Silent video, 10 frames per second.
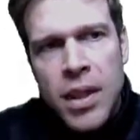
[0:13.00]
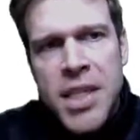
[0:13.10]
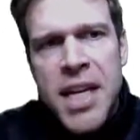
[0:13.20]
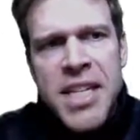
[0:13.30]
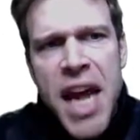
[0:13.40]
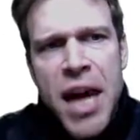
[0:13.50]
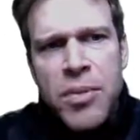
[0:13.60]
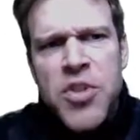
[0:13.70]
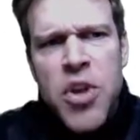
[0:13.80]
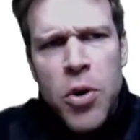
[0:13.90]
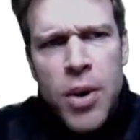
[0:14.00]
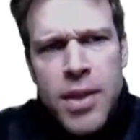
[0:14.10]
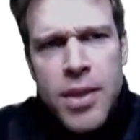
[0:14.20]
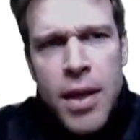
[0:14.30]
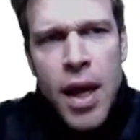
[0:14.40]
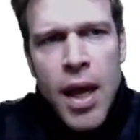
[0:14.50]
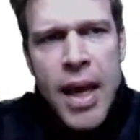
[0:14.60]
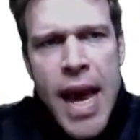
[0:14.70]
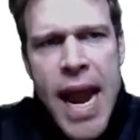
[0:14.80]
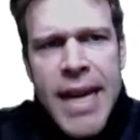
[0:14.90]
let's get down to it.
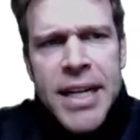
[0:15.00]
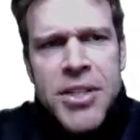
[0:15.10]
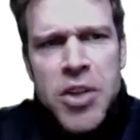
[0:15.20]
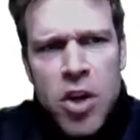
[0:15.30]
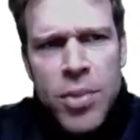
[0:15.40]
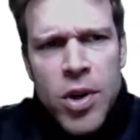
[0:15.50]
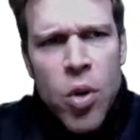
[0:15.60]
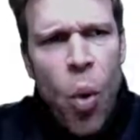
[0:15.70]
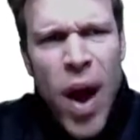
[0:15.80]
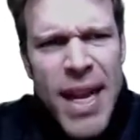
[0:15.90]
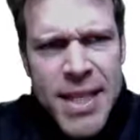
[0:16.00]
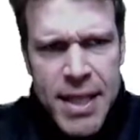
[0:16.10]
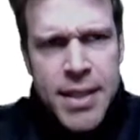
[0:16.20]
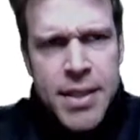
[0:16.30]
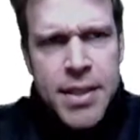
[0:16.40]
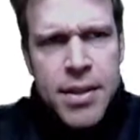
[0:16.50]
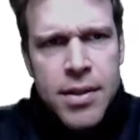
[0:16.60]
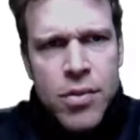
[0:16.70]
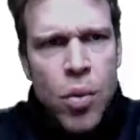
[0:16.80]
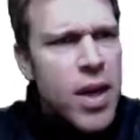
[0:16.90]
A determiner, what is
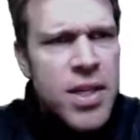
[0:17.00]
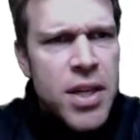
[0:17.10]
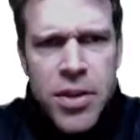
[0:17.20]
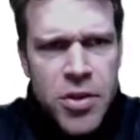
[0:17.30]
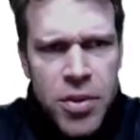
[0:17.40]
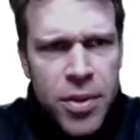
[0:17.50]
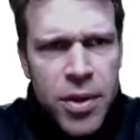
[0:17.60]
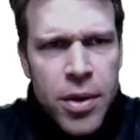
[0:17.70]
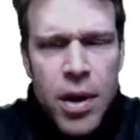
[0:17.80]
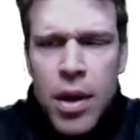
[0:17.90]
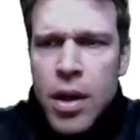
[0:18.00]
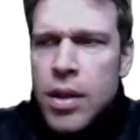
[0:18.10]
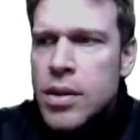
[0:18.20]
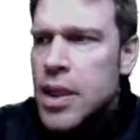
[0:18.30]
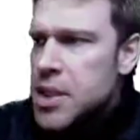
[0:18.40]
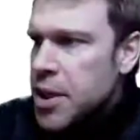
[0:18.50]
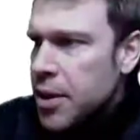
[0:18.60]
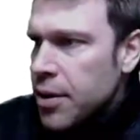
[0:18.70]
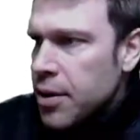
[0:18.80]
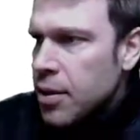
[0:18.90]
it? What is a determiner? Let's
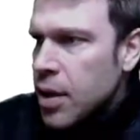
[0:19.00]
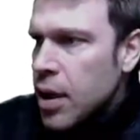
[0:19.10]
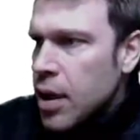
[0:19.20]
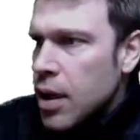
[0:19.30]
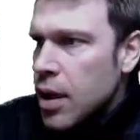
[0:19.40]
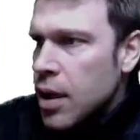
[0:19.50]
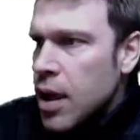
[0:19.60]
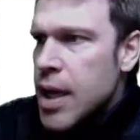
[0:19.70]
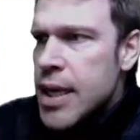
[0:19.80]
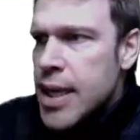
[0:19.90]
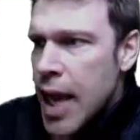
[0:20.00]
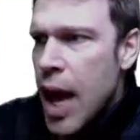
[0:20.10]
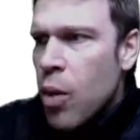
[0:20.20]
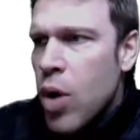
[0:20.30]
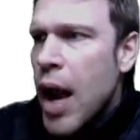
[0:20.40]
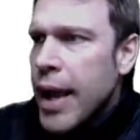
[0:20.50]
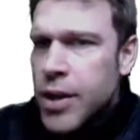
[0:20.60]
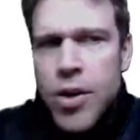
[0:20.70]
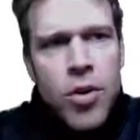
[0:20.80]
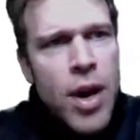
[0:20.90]
hear. Yeah,
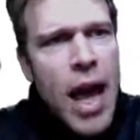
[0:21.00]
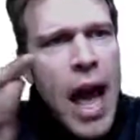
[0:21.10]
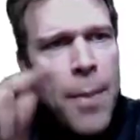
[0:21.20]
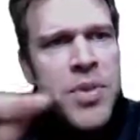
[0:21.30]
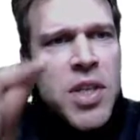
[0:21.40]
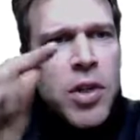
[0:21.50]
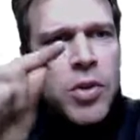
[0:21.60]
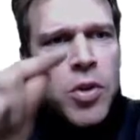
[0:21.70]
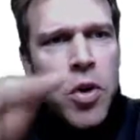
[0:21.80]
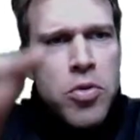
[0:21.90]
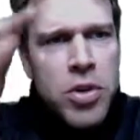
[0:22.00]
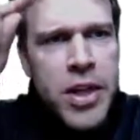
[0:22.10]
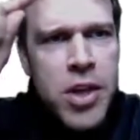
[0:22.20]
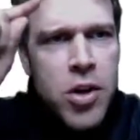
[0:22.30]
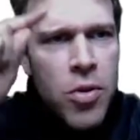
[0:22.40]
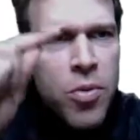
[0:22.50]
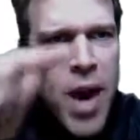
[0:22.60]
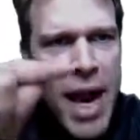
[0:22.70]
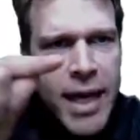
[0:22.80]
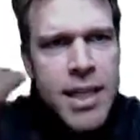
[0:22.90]
right. You're absolutely
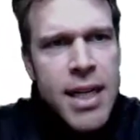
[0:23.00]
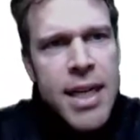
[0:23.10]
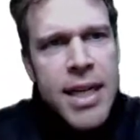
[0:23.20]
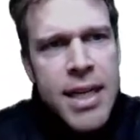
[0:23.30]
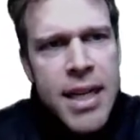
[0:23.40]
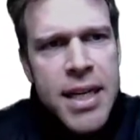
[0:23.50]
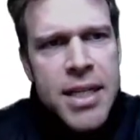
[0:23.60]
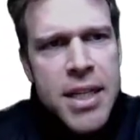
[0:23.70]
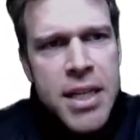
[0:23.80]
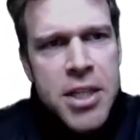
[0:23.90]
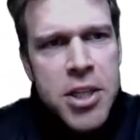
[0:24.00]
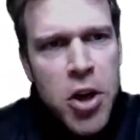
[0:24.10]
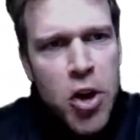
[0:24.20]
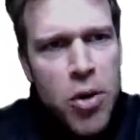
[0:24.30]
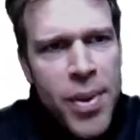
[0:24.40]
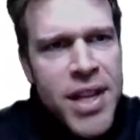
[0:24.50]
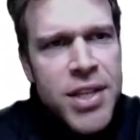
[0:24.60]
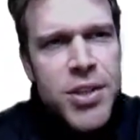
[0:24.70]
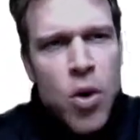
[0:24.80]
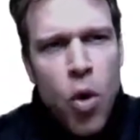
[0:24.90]
correct. It
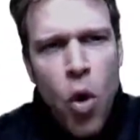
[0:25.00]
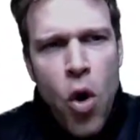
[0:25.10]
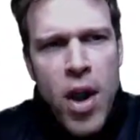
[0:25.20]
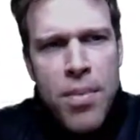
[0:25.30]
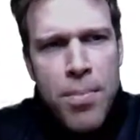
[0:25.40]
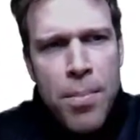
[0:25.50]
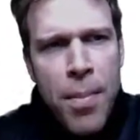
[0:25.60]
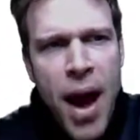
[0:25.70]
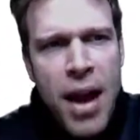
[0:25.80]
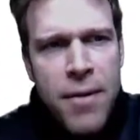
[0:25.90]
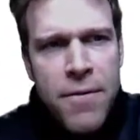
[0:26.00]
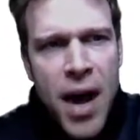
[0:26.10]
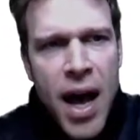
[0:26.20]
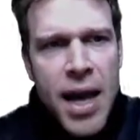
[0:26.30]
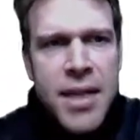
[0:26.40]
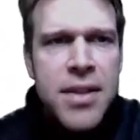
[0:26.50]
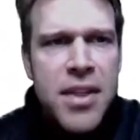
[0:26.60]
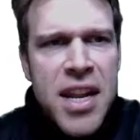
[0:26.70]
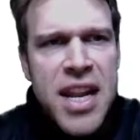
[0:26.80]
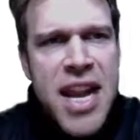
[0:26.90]
determines or it
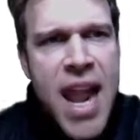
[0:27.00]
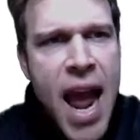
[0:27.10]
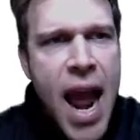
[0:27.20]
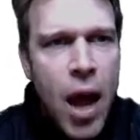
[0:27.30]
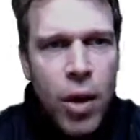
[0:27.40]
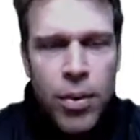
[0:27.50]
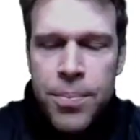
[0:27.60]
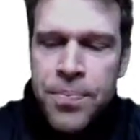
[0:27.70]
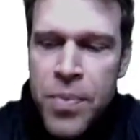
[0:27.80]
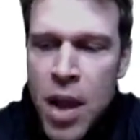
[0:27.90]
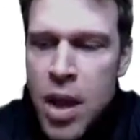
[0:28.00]
modifies the noun.